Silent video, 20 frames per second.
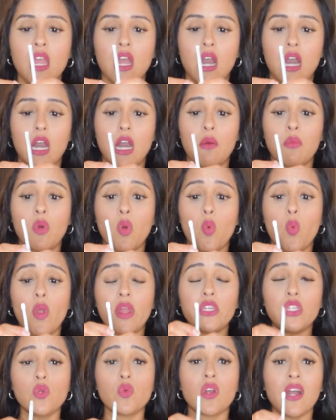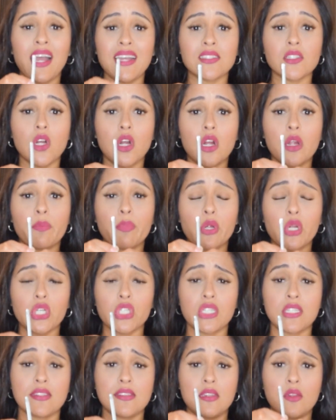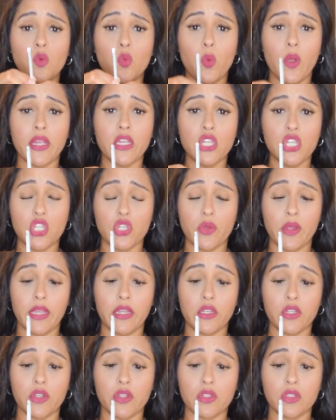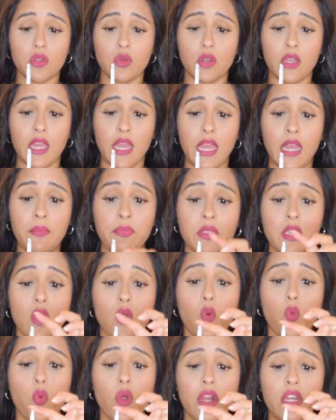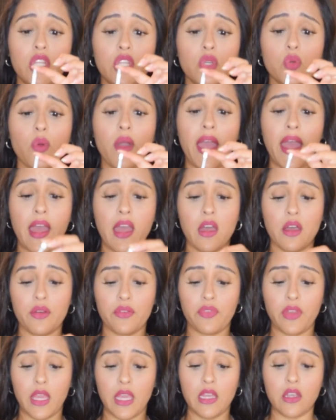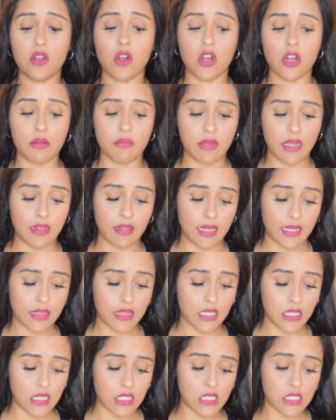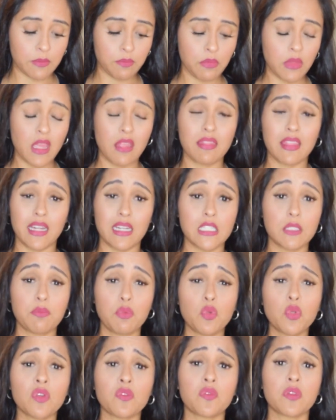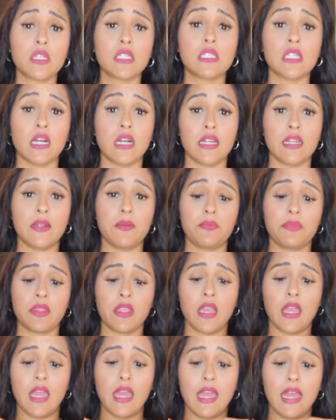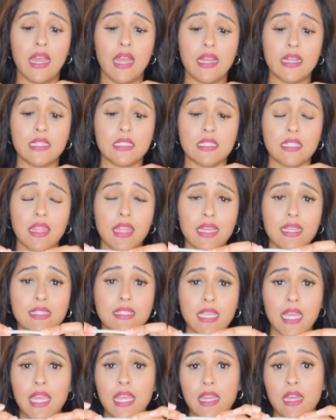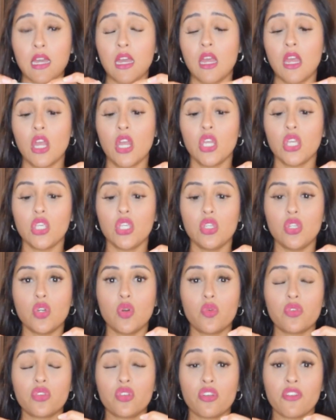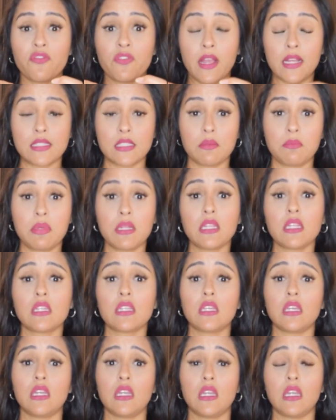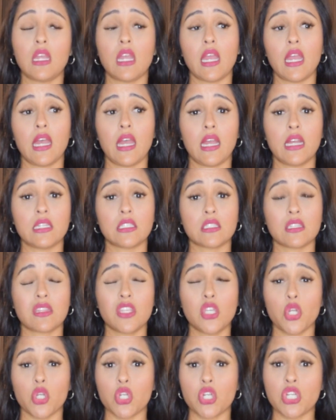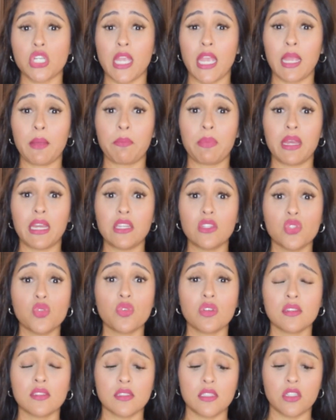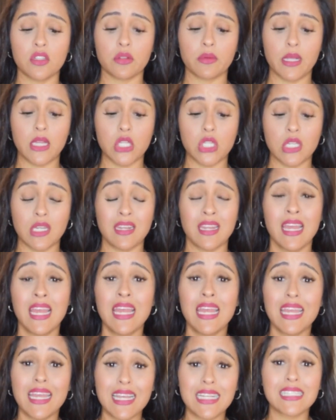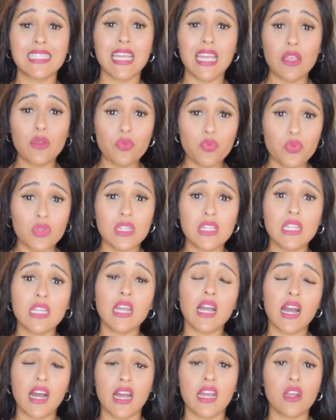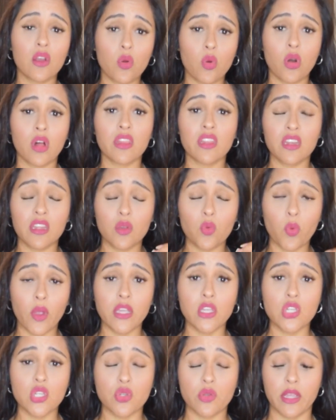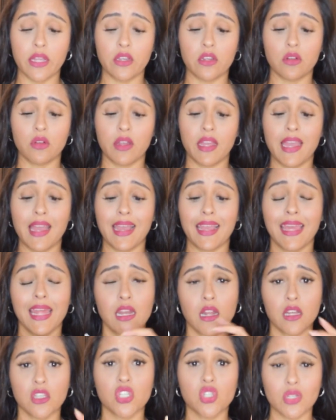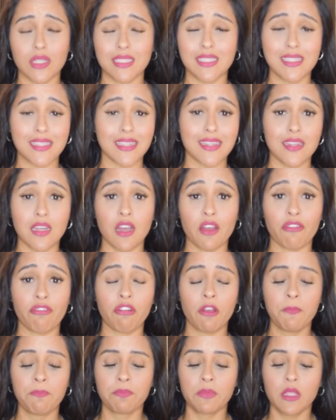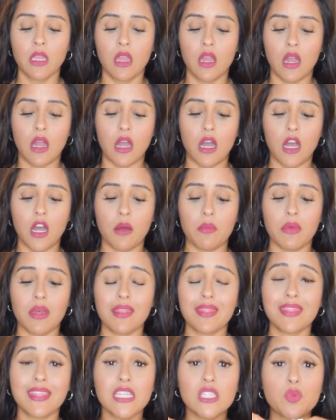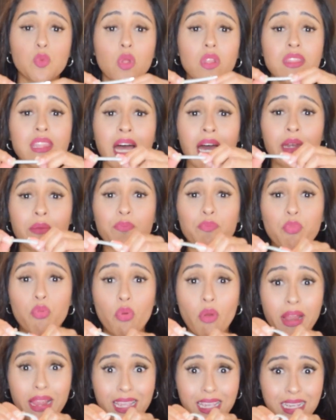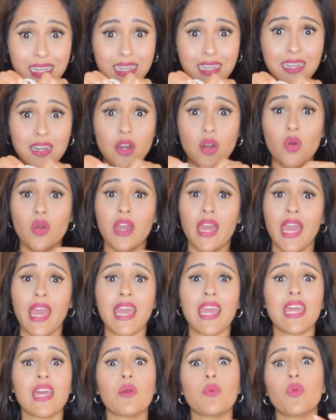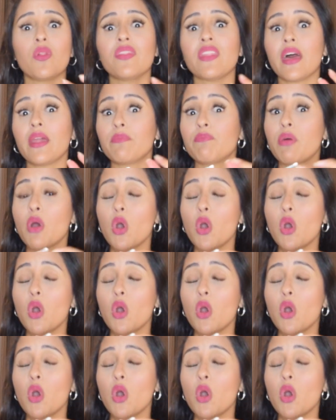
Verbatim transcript: um, when you guys are purchasing wage trainers, okay? When you have a garment like this that is beautifully done and they take, you know, your flexibility and your shape into consideration, it's a really high quality wage trainer, okay? I cannot stress this enough. Um, this will not break, okay? It will not